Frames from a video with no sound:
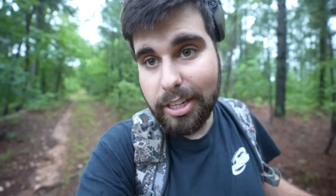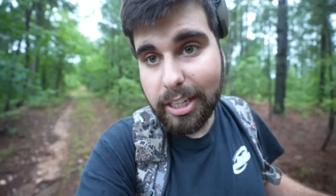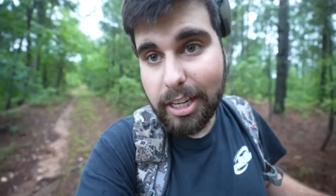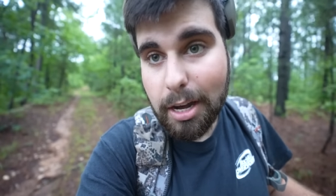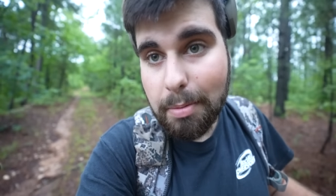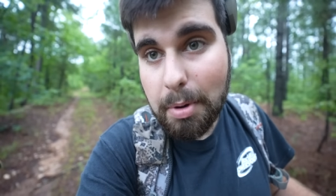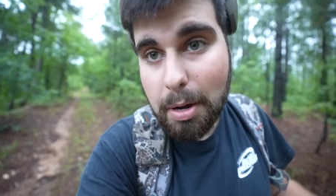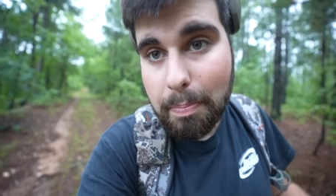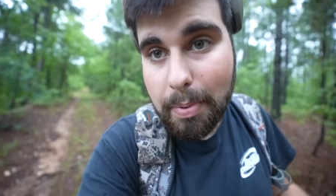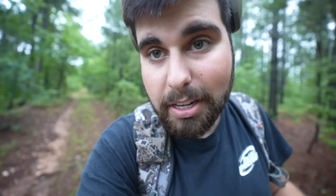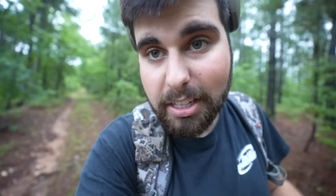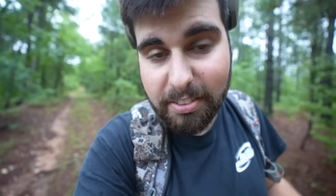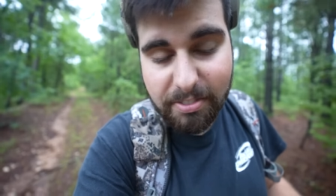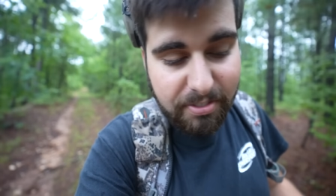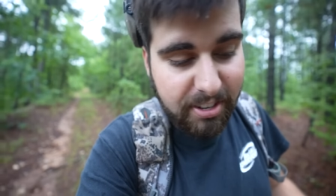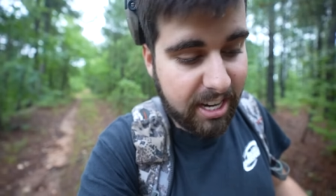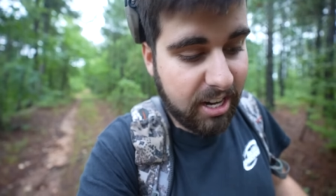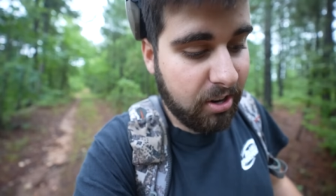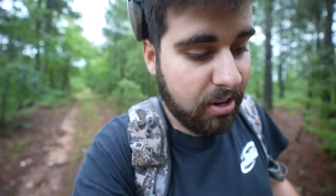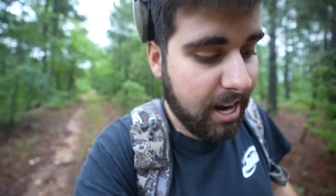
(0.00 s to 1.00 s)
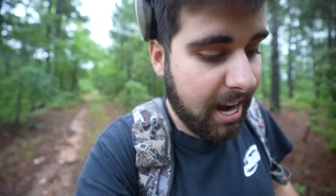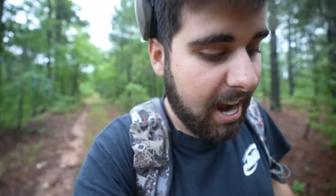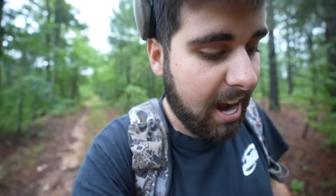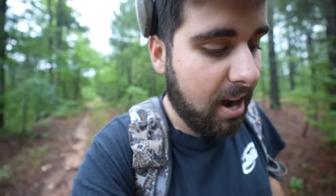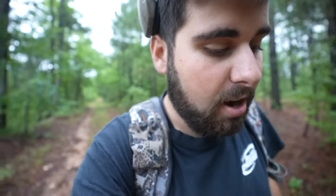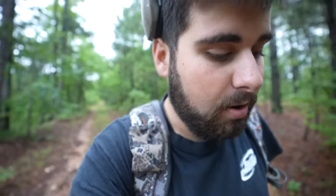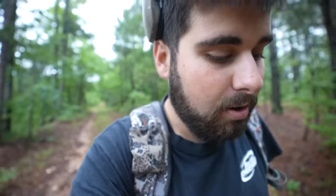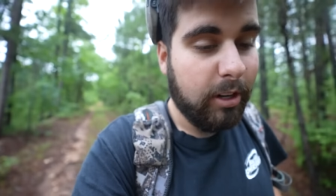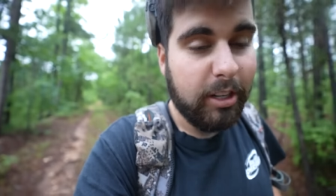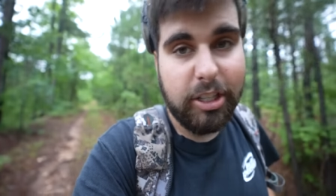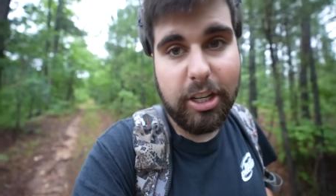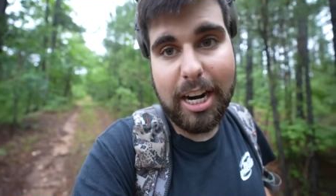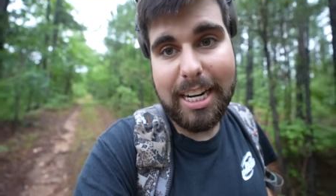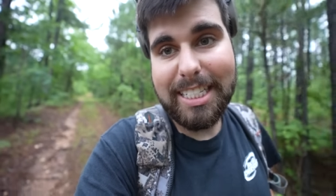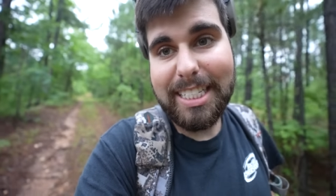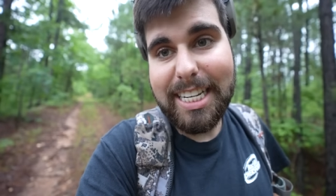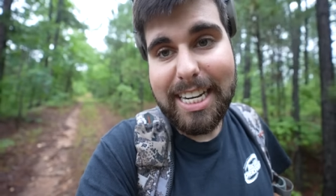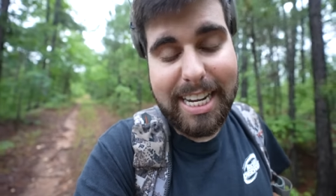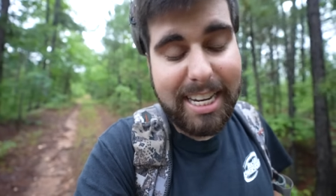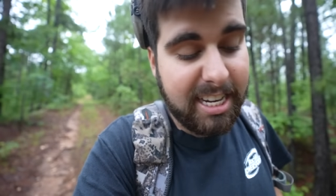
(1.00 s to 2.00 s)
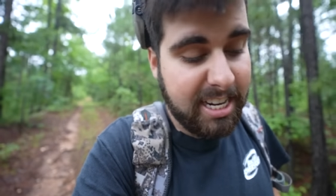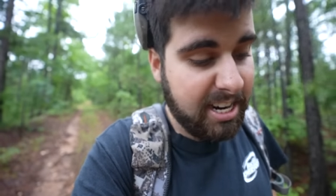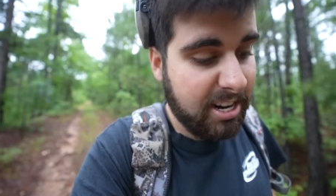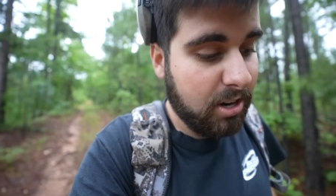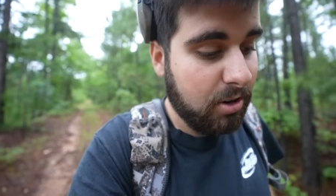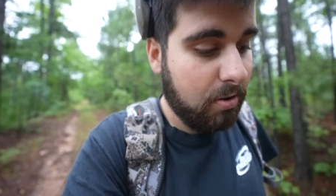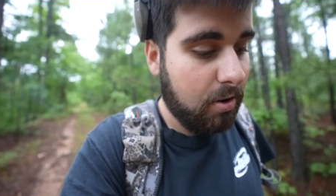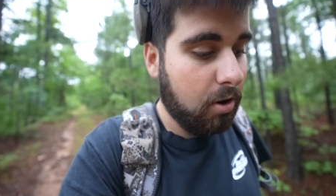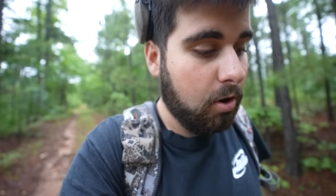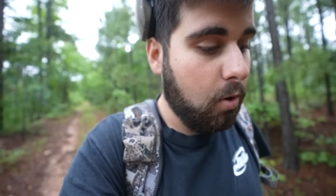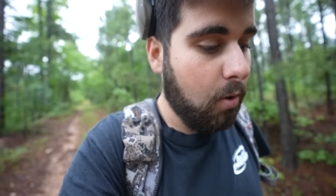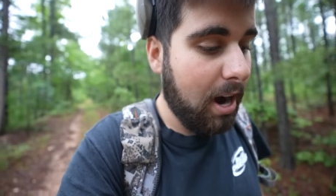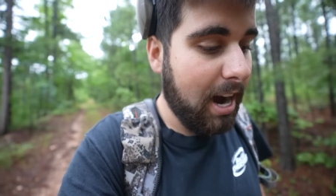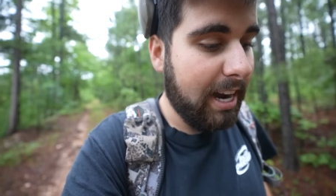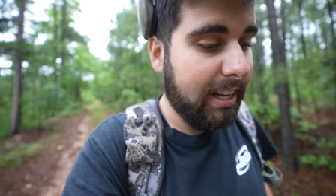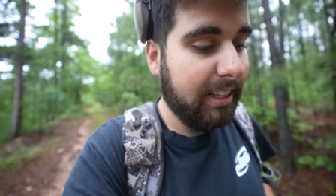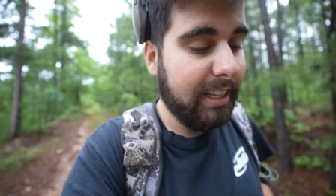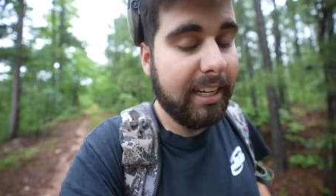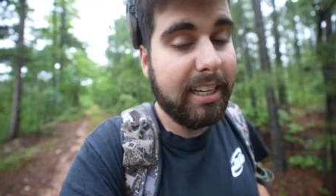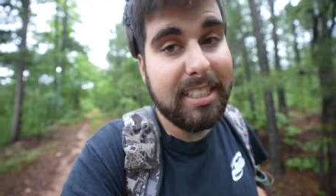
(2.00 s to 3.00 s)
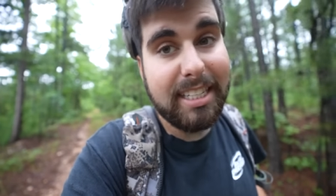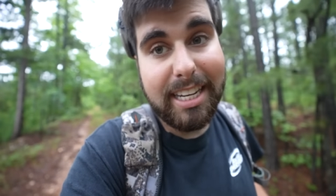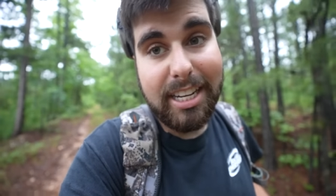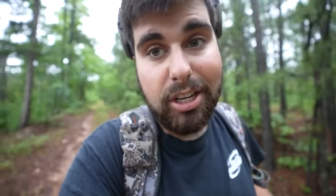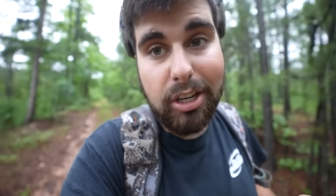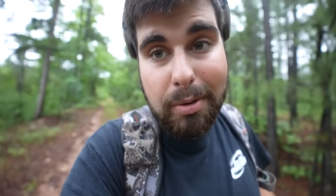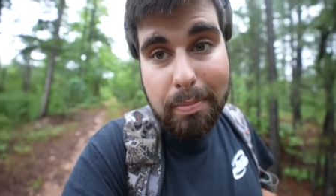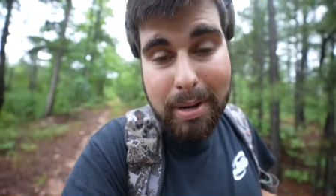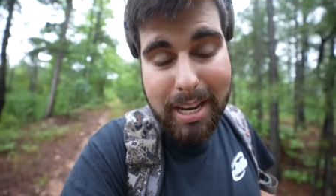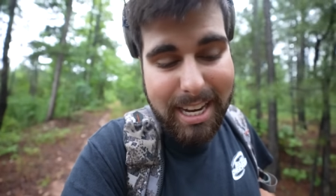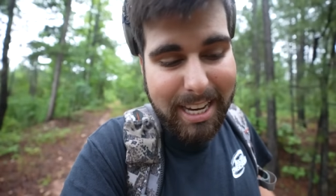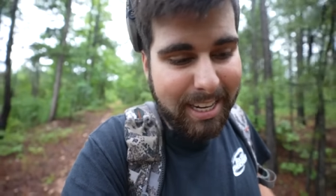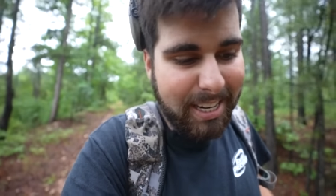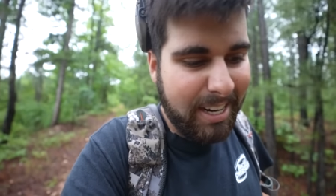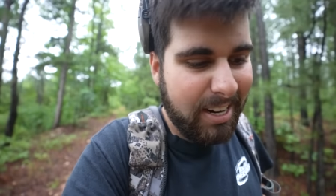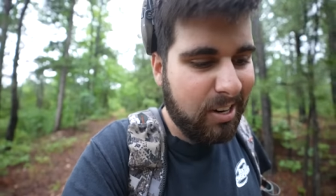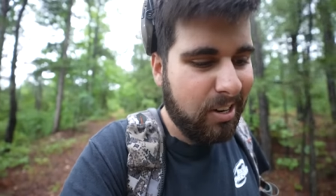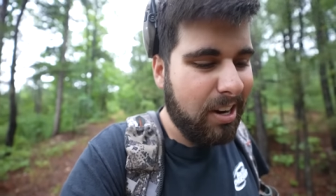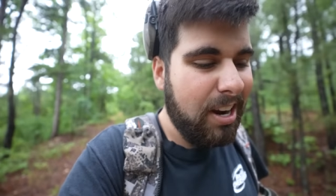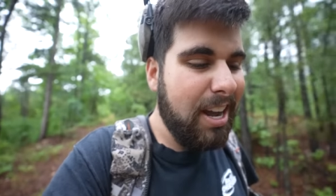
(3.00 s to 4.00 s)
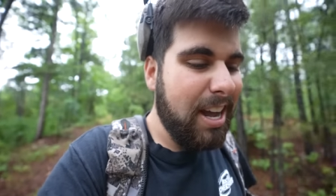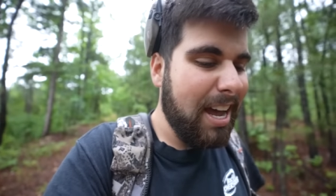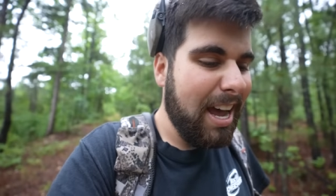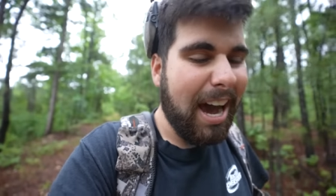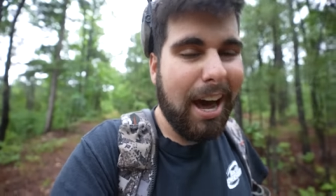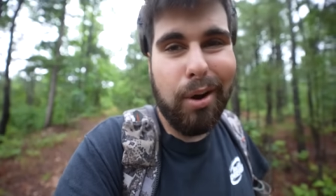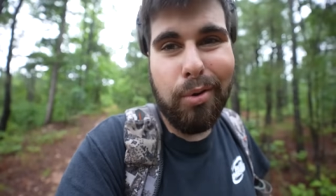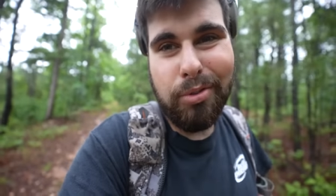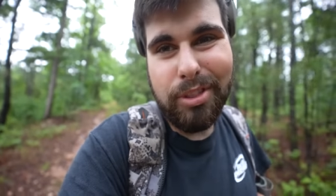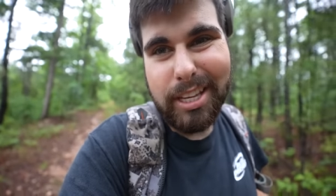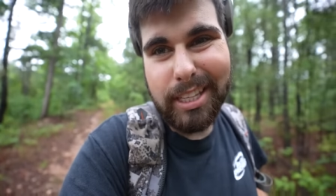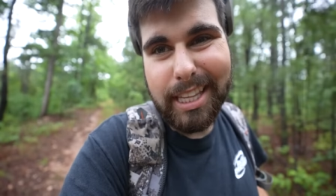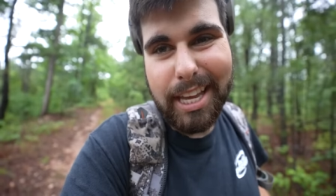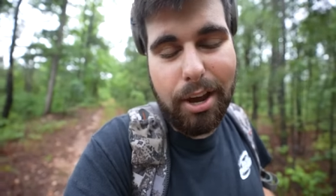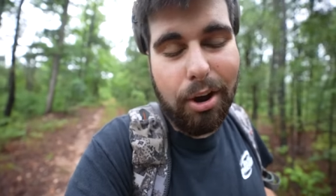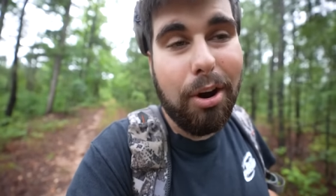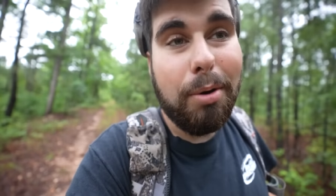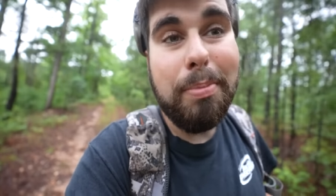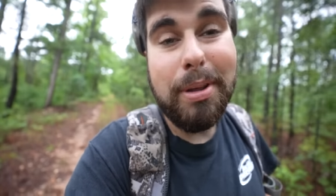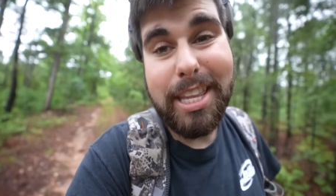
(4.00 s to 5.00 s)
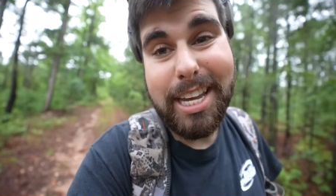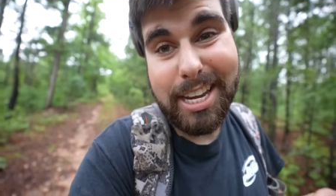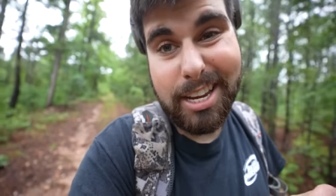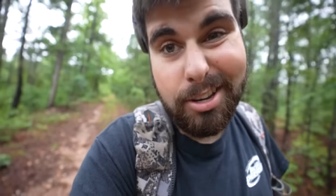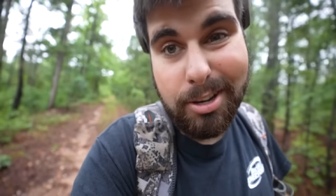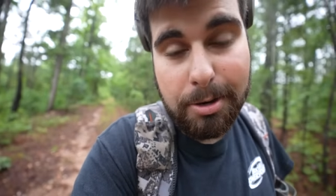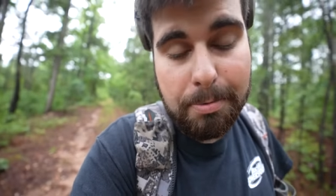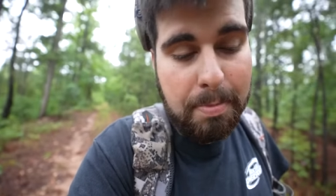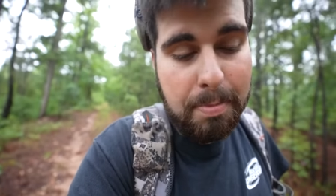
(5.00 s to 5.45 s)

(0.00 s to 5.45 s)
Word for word: to come up on the feeder now. We're gonna try to sneak in here real quietly because they could be in here. I don't think they are, but they could